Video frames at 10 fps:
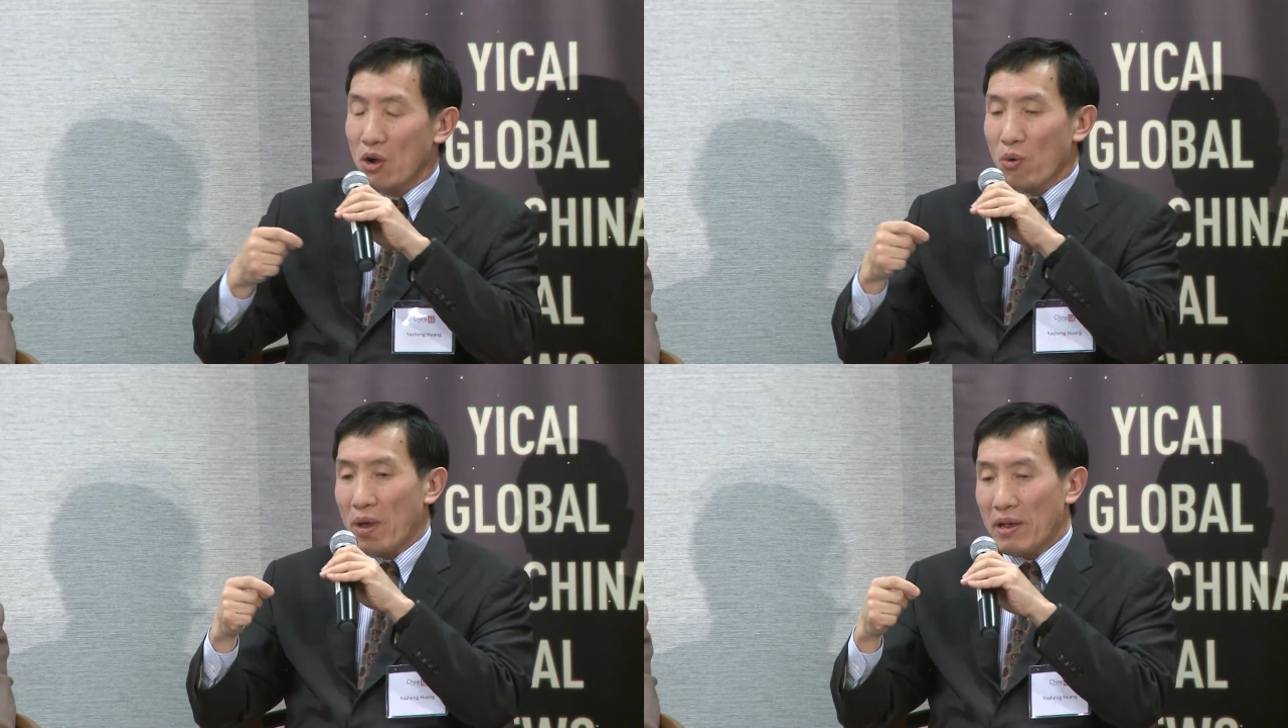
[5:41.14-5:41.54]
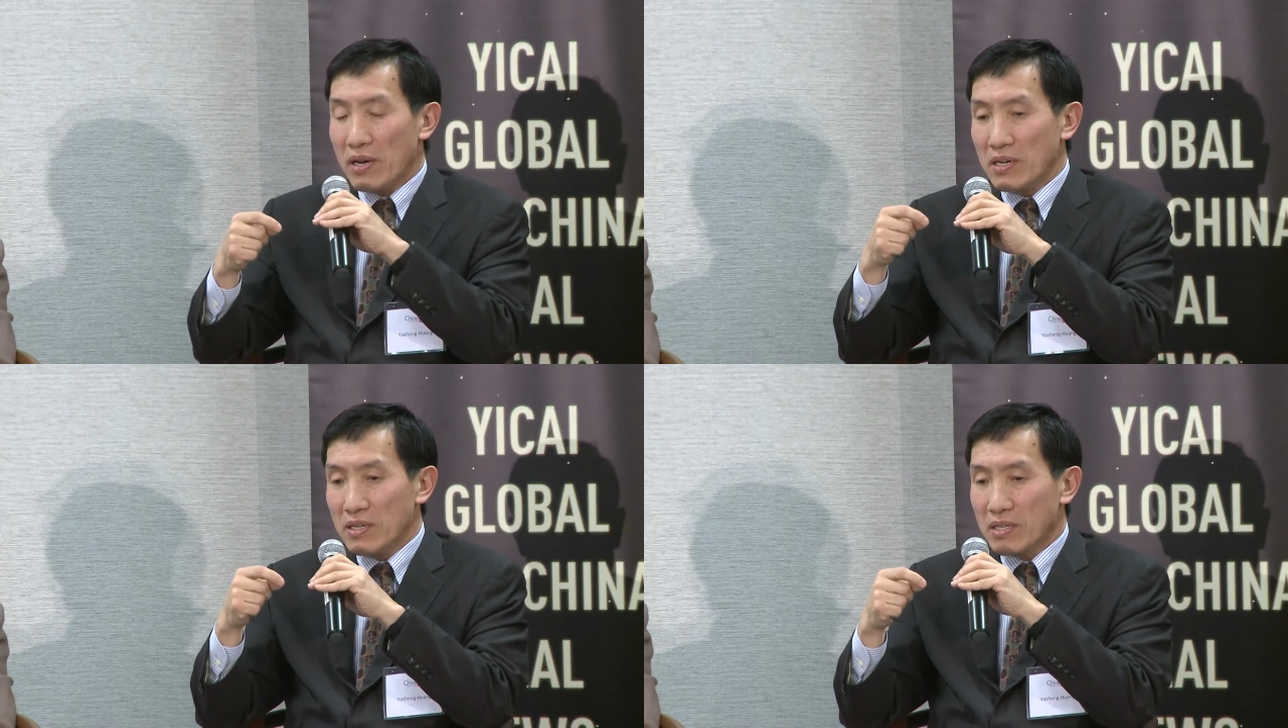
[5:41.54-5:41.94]

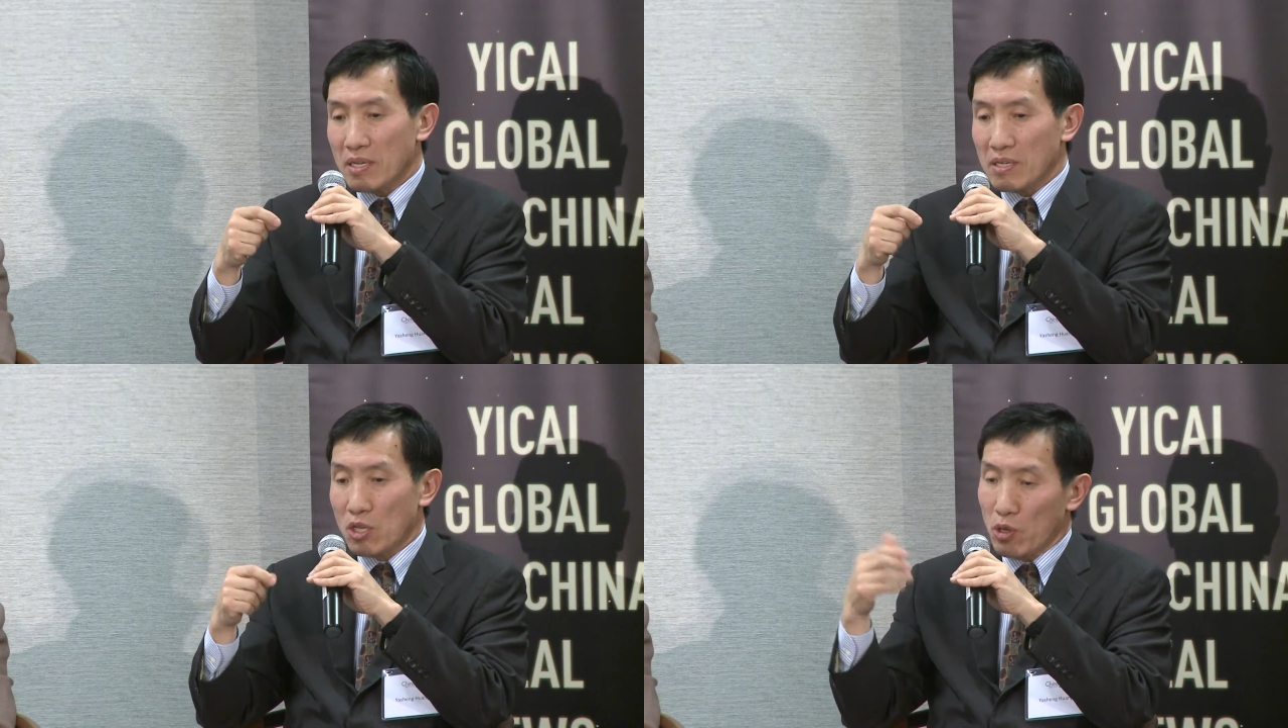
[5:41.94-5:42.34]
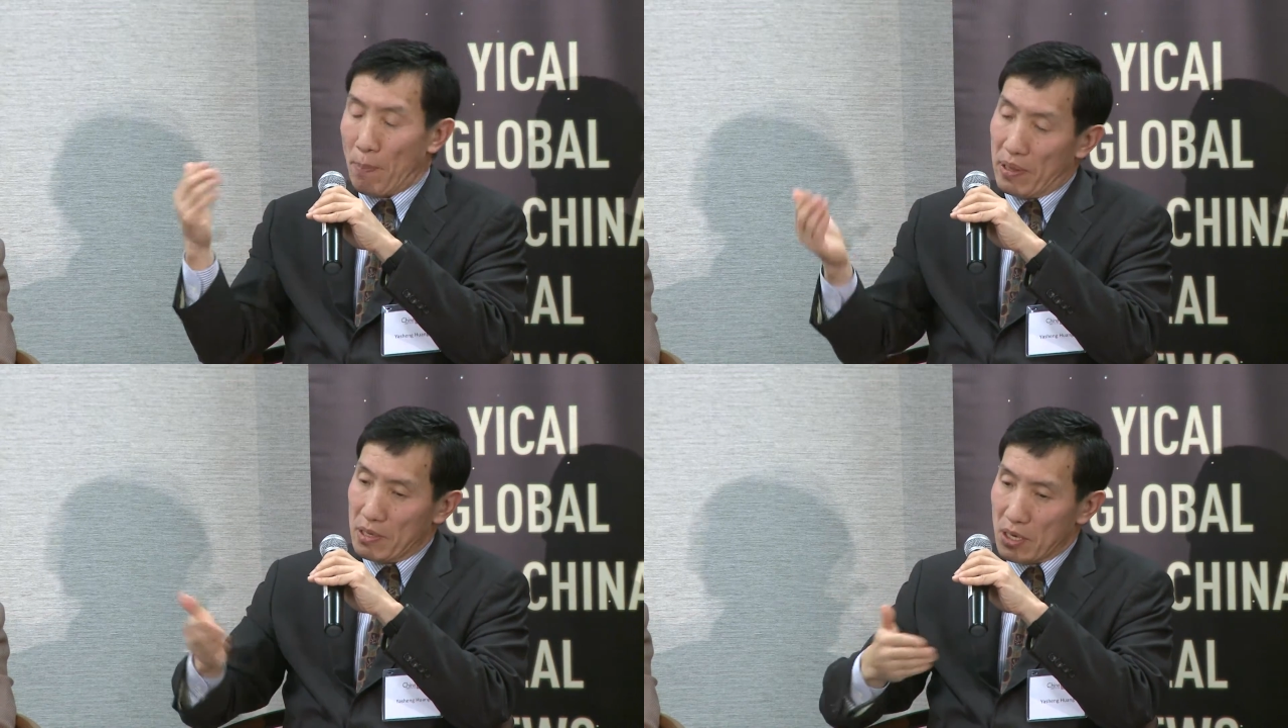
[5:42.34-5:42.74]
Whereas, so the
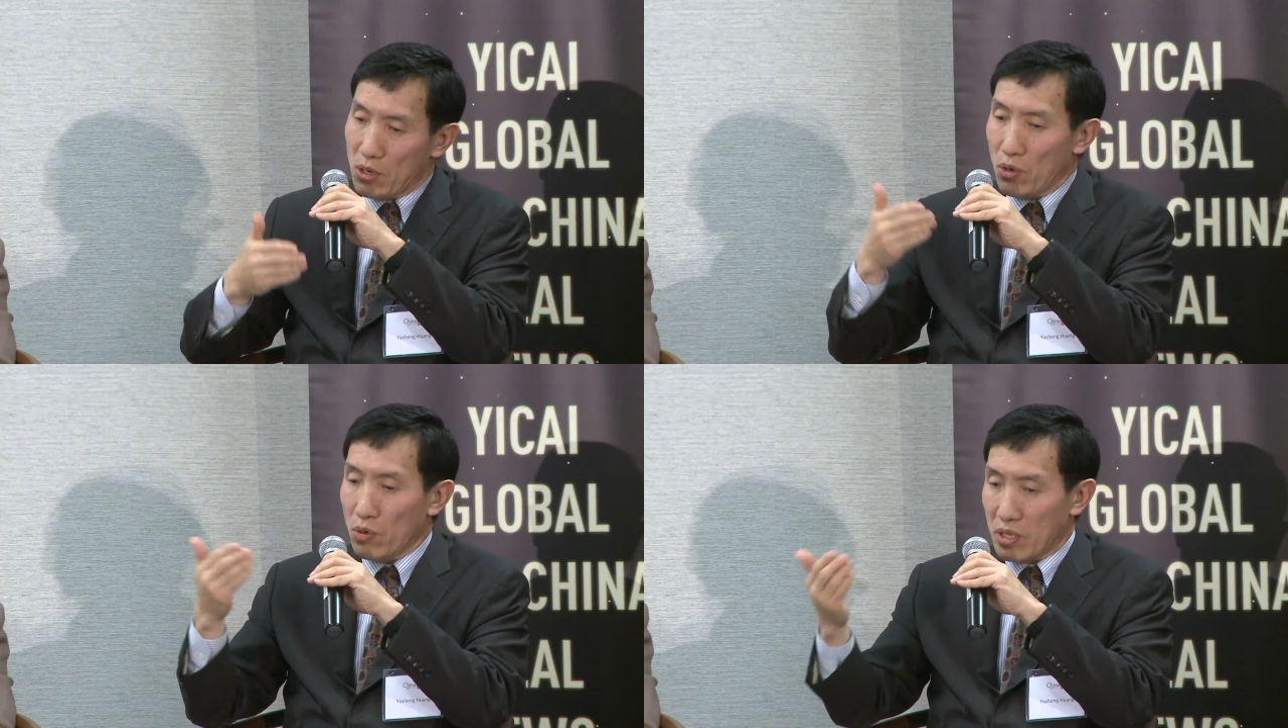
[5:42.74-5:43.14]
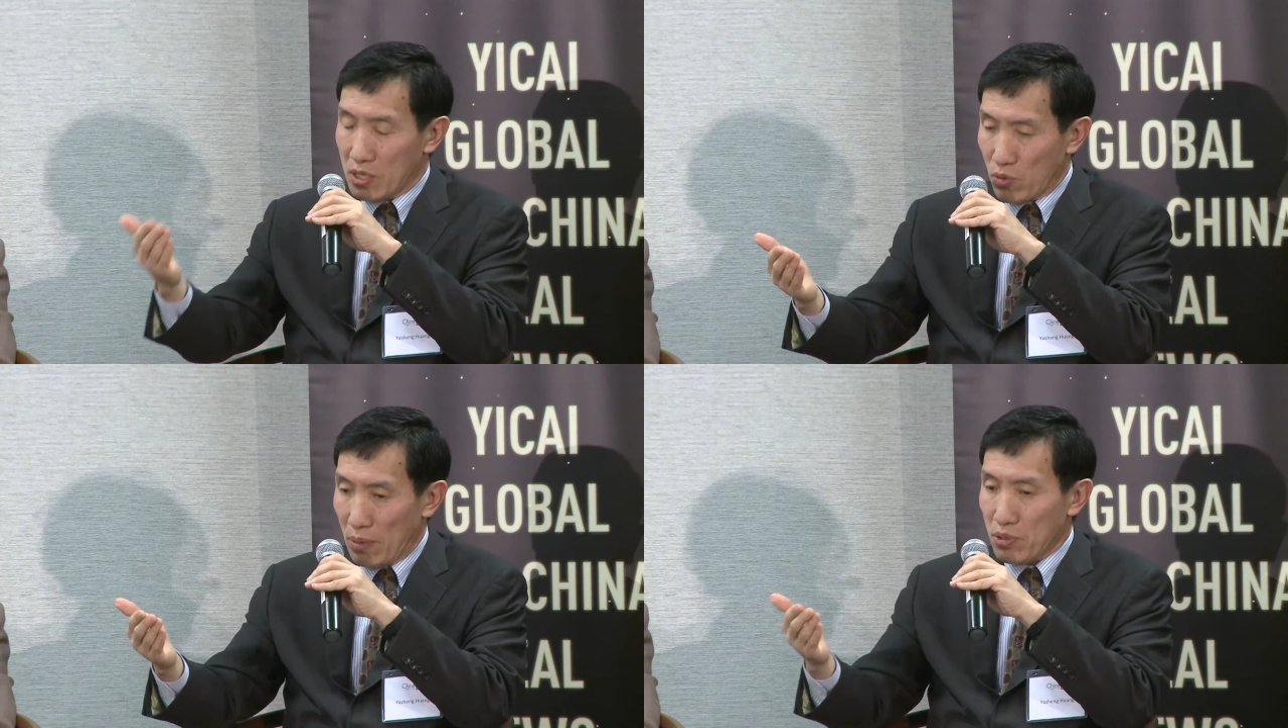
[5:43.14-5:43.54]
political
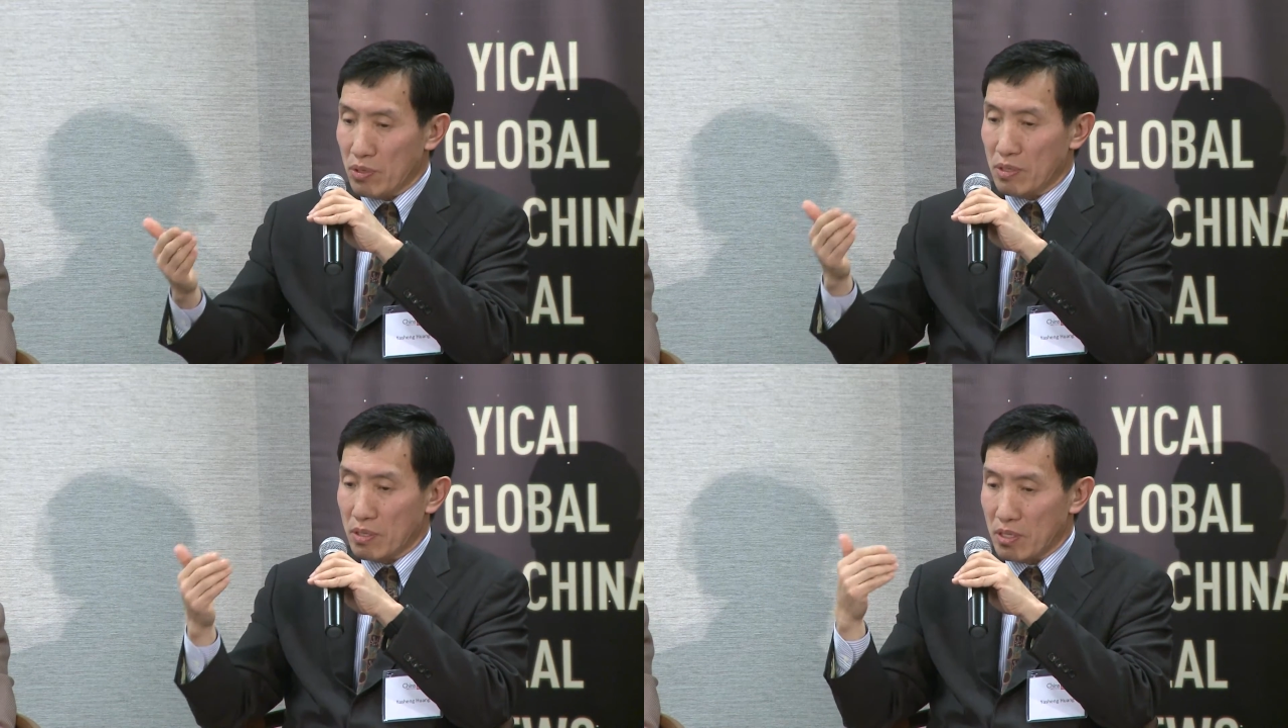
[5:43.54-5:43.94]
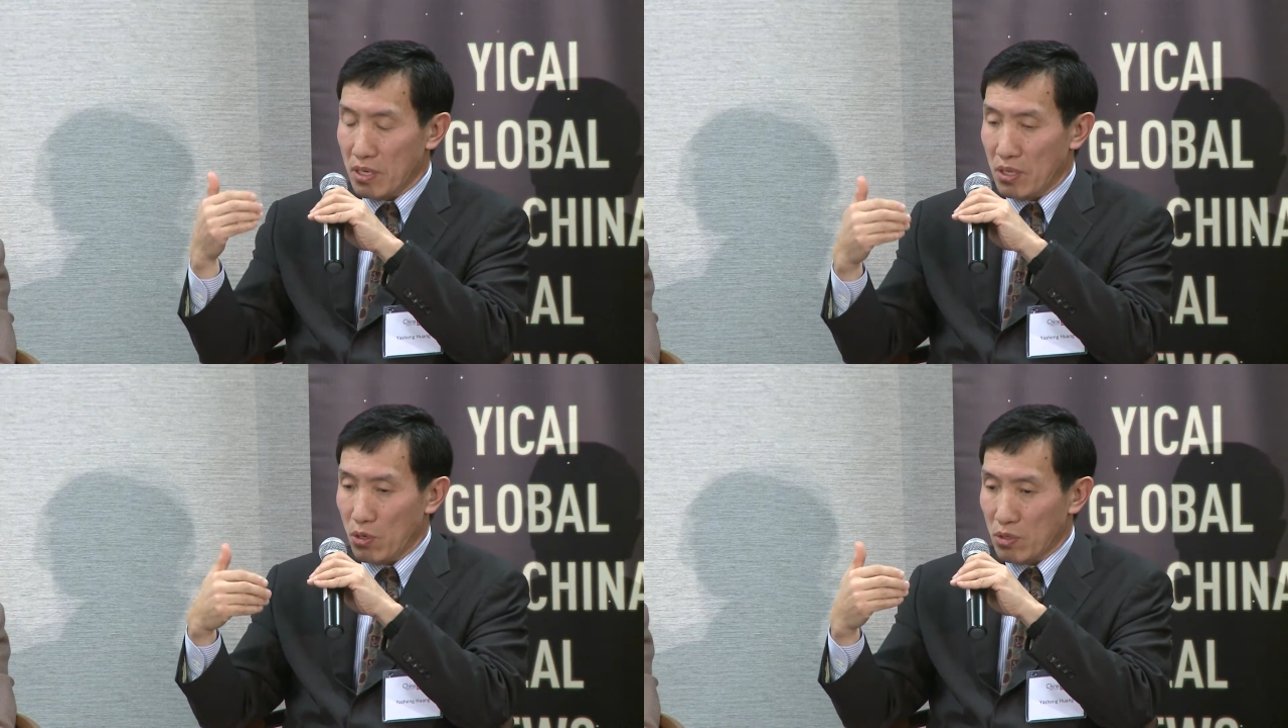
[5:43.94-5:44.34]
disruptions
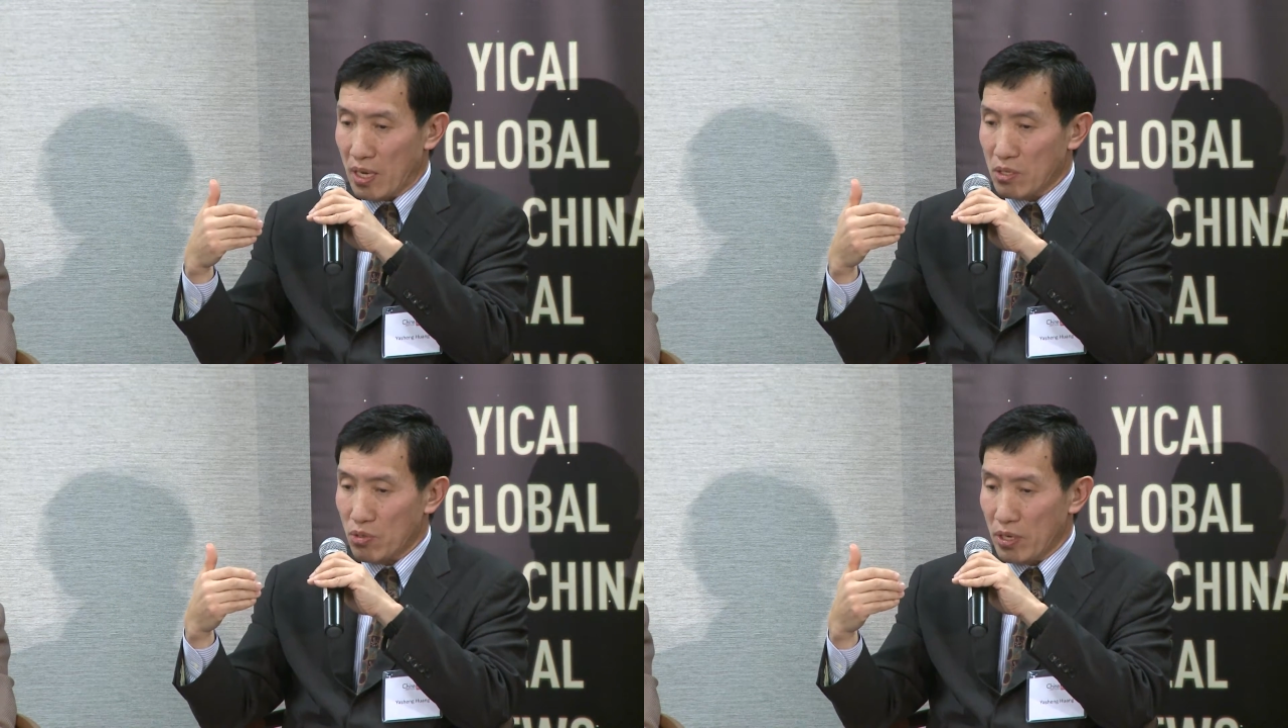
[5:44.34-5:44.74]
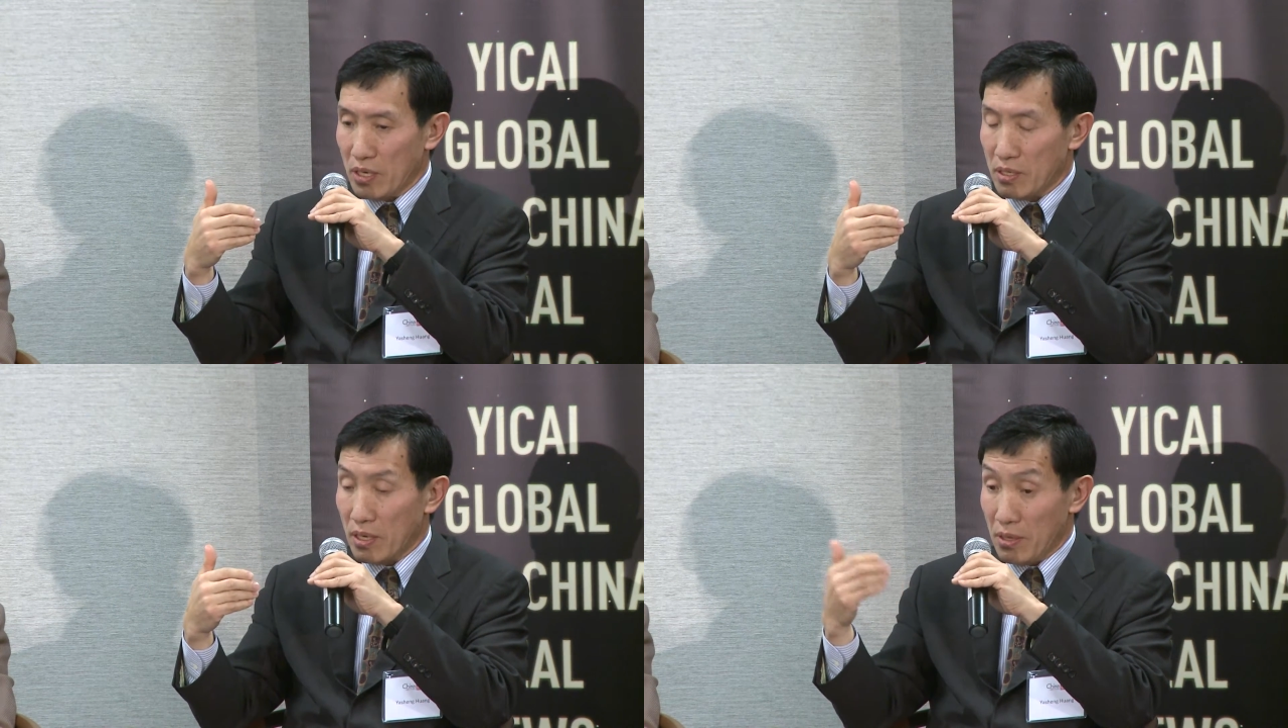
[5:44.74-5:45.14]
in those countries,